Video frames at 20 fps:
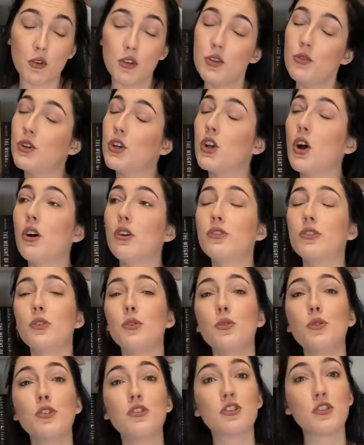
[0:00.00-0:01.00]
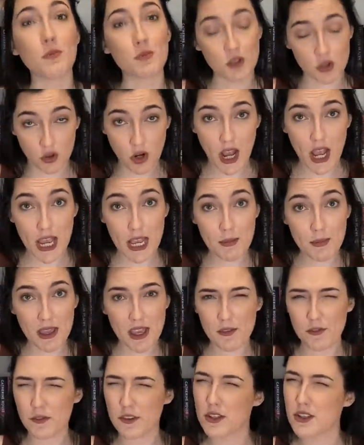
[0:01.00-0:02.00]
you could also subscribe
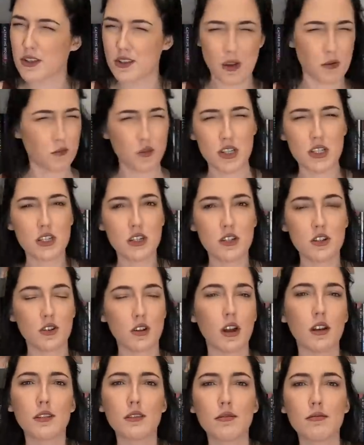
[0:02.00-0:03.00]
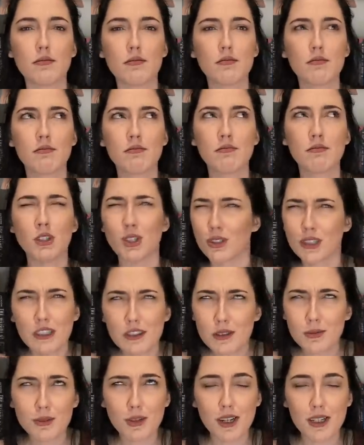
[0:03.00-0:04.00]
if for some reason you're not already
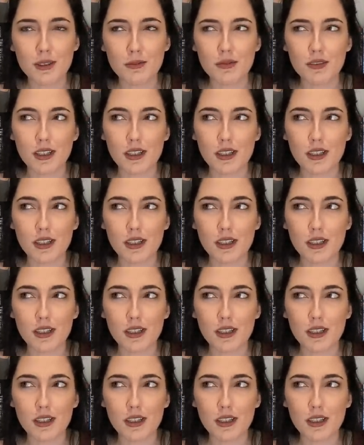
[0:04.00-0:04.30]
subscribed.